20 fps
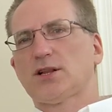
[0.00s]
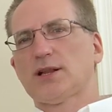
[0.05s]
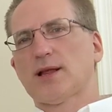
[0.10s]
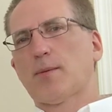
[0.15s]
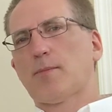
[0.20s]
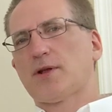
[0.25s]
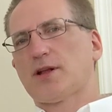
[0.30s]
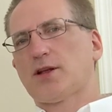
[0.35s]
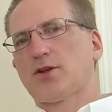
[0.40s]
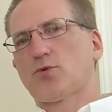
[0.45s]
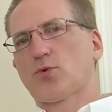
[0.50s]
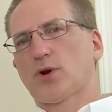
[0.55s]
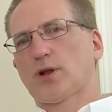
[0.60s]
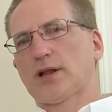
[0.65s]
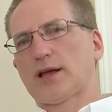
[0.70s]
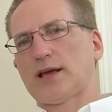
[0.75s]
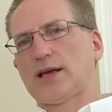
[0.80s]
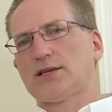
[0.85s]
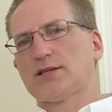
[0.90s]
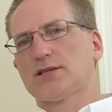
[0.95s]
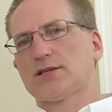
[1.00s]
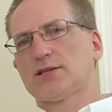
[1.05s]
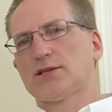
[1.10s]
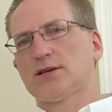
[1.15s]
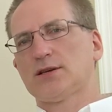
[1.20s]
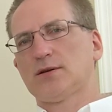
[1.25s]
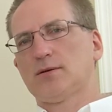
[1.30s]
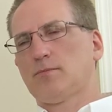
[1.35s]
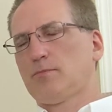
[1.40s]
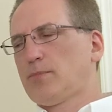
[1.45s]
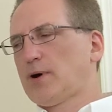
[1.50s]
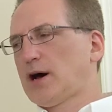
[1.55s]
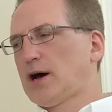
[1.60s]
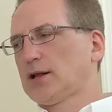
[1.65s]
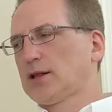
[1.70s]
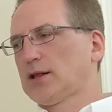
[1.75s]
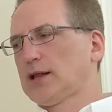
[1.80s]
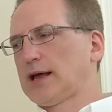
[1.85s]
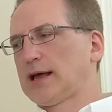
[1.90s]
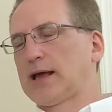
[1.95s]
limited release
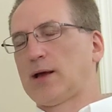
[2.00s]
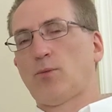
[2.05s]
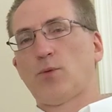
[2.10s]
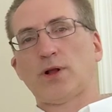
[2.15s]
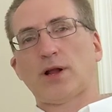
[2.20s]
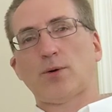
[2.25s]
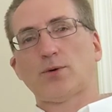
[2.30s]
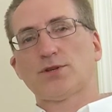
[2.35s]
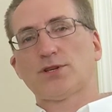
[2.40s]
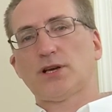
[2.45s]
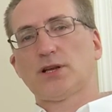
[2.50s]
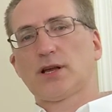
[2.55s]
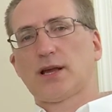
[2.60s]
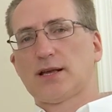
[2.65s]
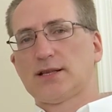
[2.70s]
bottling. When I was in